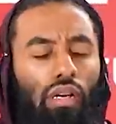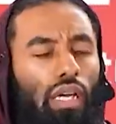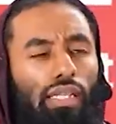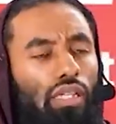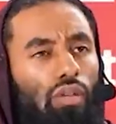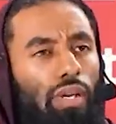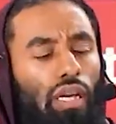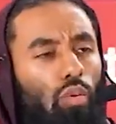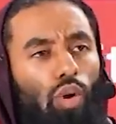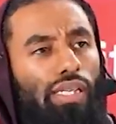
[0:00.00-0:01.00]
He says to
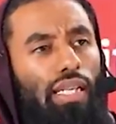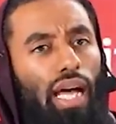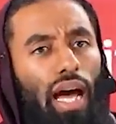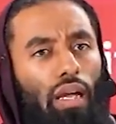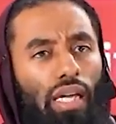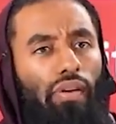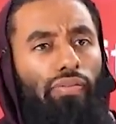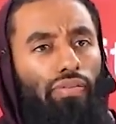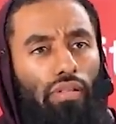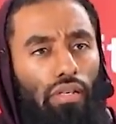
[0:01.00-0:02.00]
me, wasn't that a
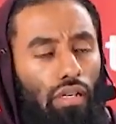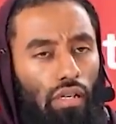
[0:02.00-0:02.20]
gift?